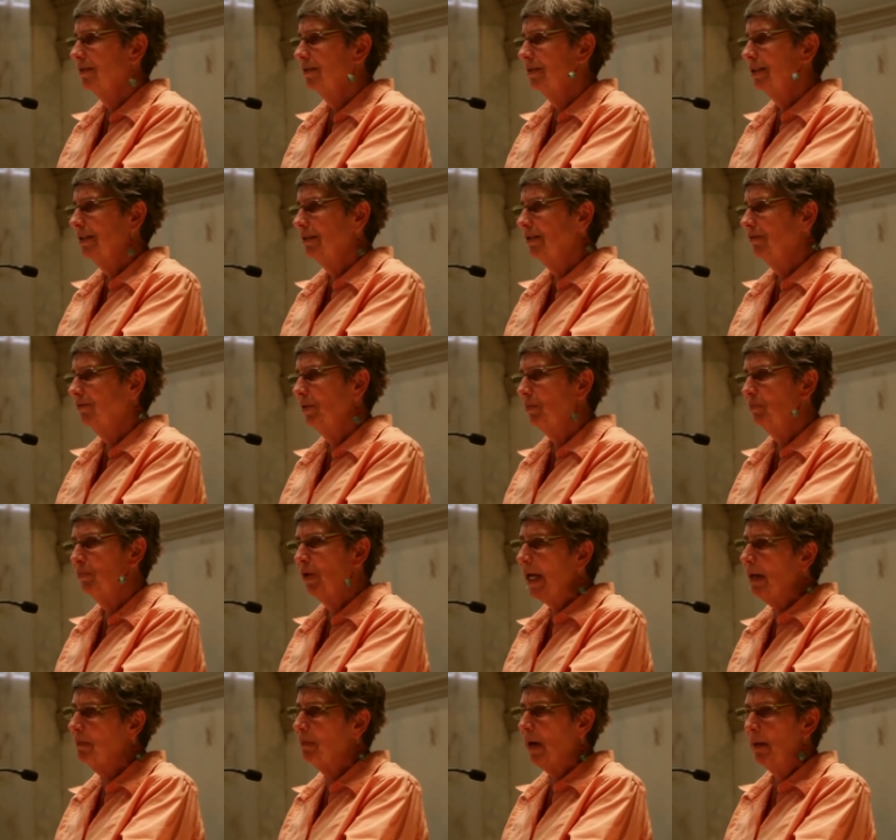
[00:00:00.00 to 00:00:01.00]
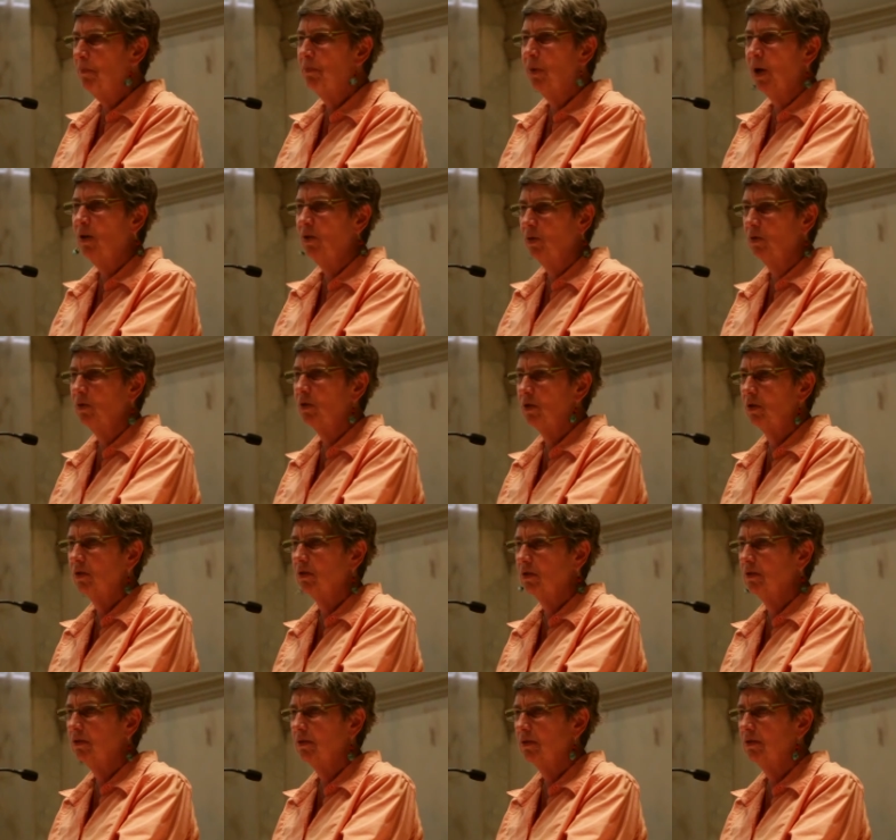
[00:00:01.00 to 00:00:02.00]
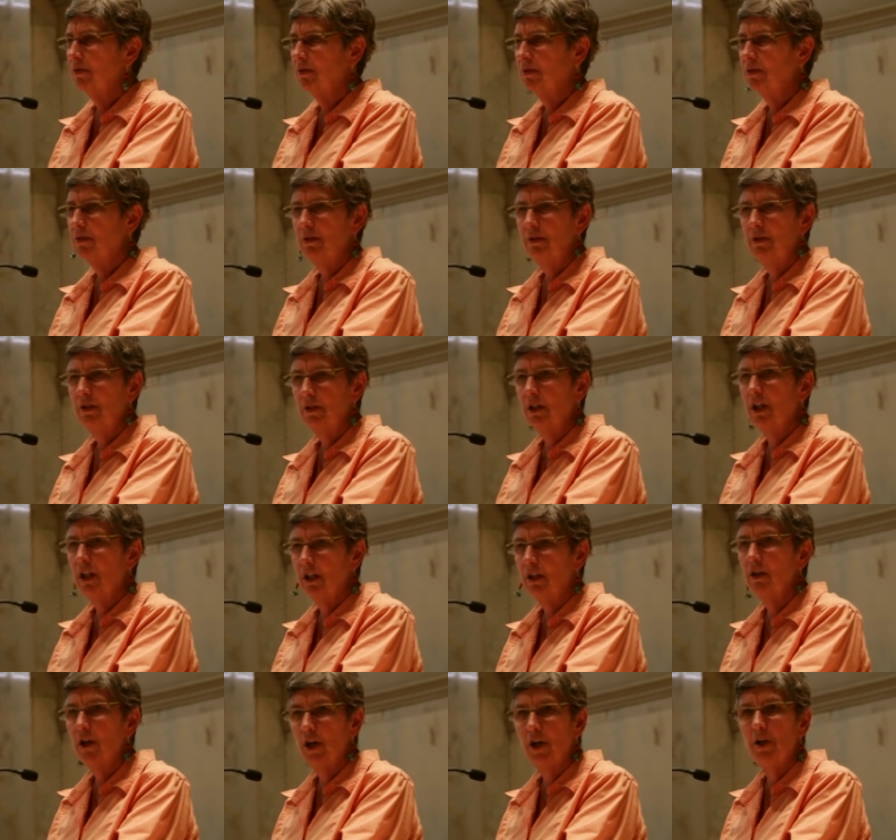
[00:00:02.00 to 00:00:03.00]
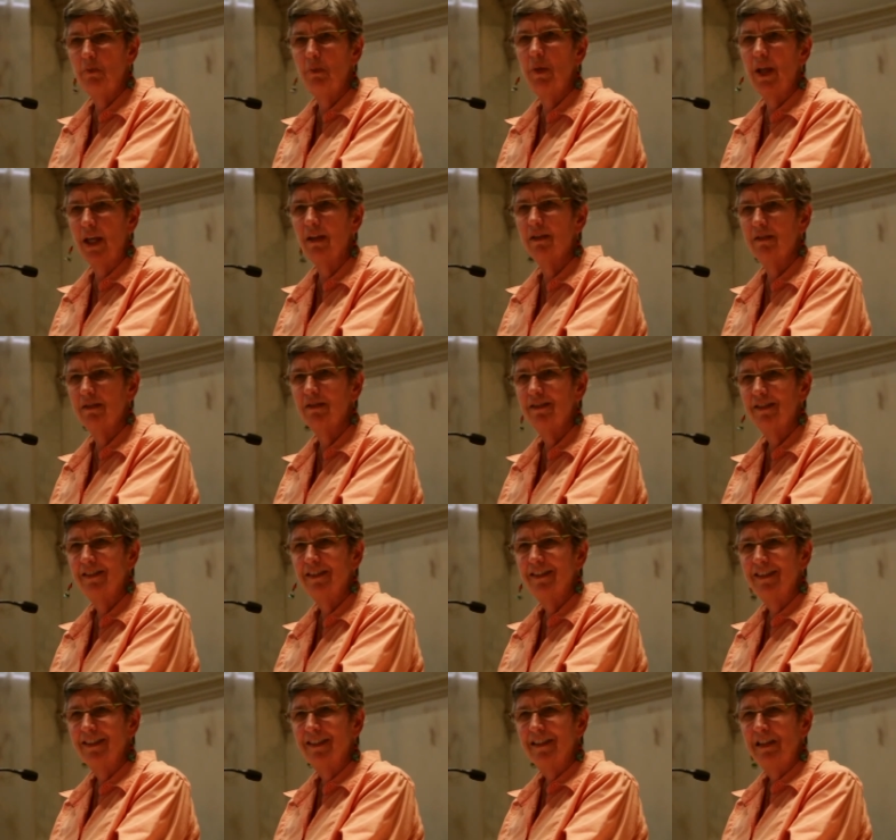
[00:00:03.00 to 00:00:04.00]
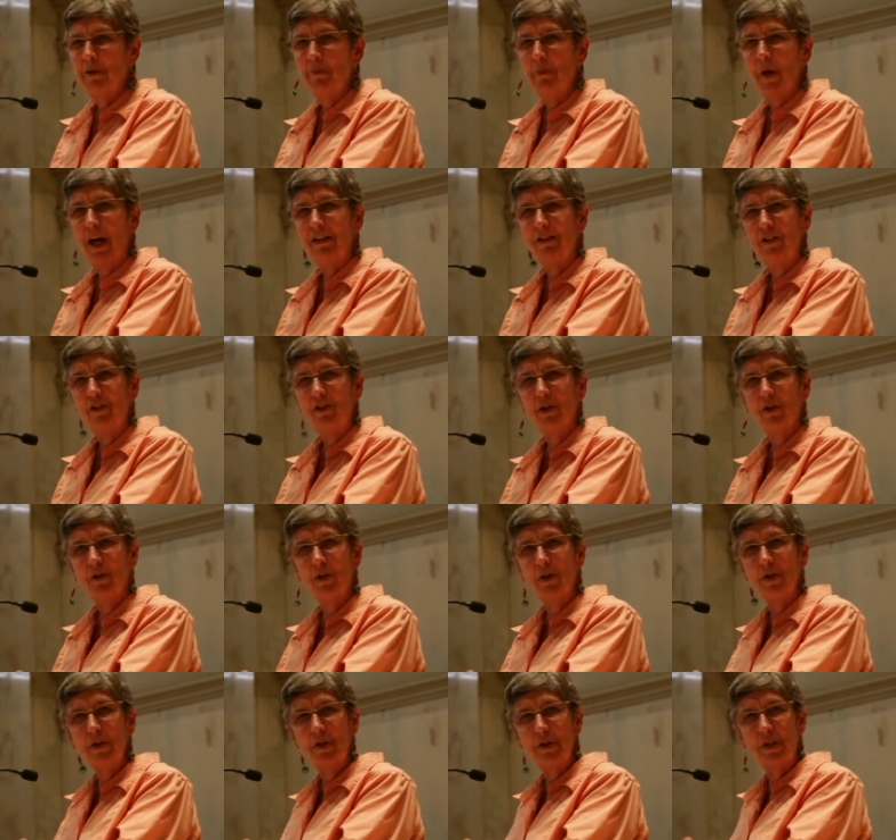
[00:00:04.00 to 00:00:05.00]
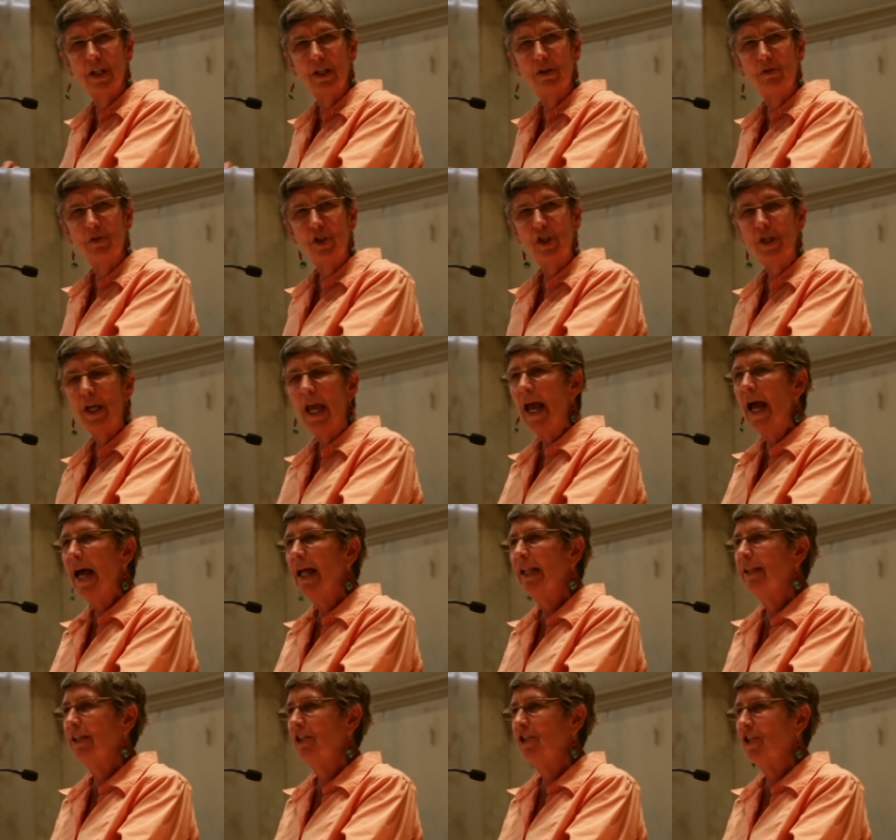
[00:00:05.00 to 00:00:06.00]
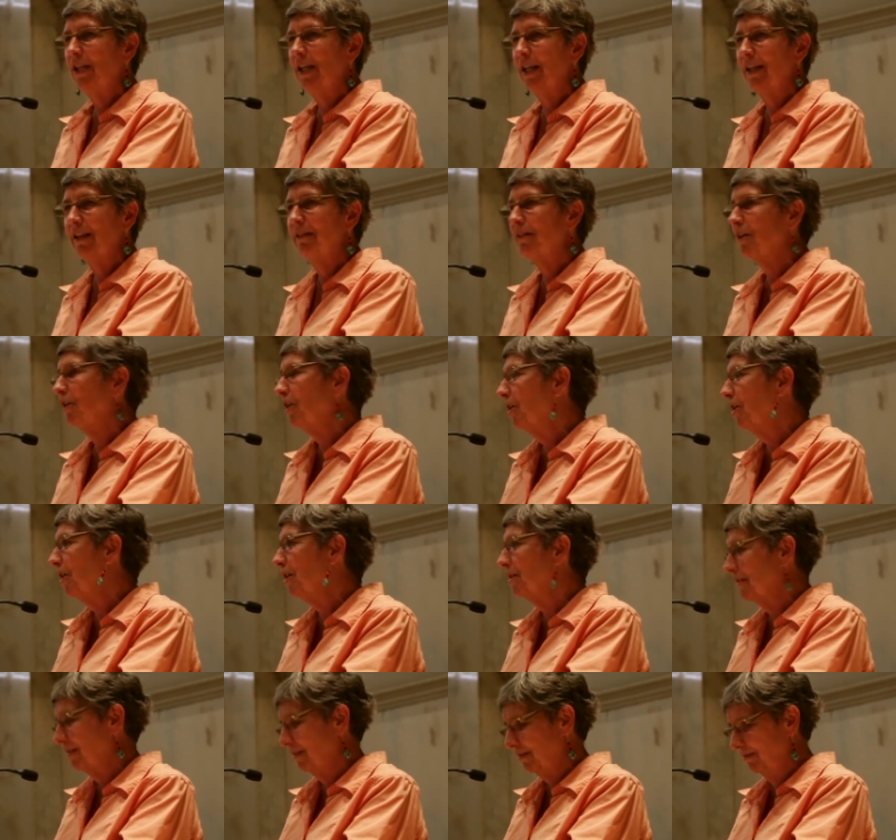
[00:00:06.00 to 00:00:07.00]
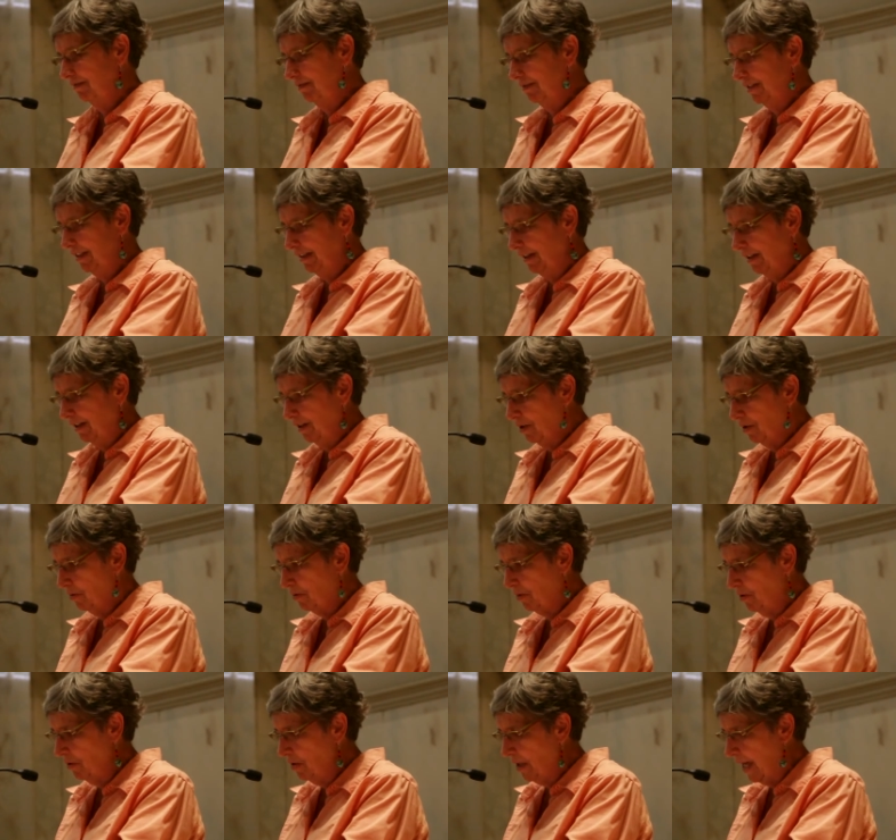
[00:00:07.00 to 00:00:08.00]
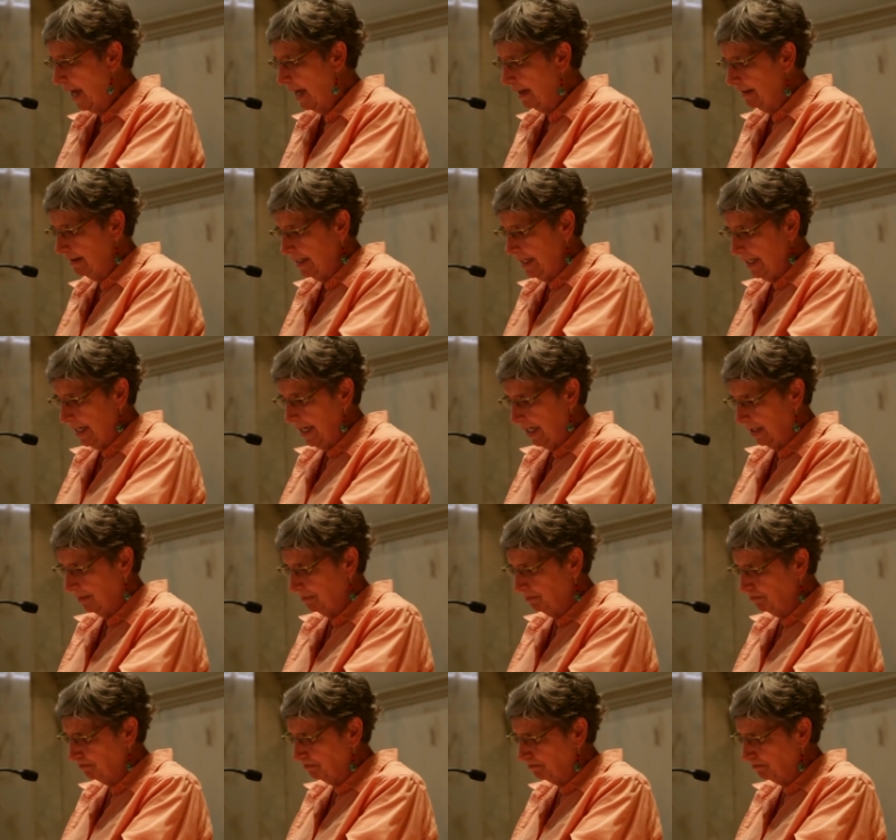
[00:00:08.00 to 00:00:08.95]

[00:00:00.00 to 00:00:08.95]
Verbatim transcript: Well, if you break my bones, you're going to hurt me but you're also challenging the hurt through that ditty.